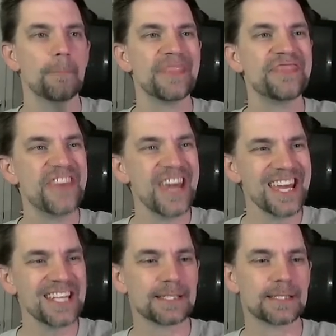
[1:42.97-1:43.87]
But
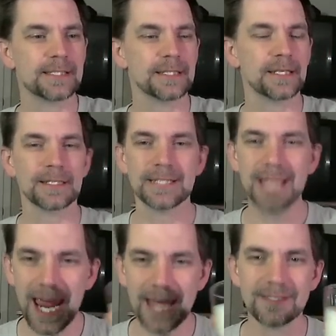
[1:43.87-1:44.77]
this
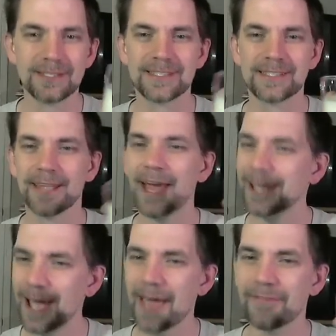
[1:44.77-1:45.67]
tastes
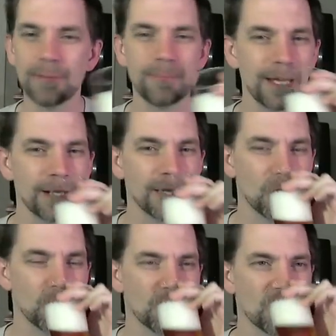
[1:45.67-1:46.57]
like a heavy beer.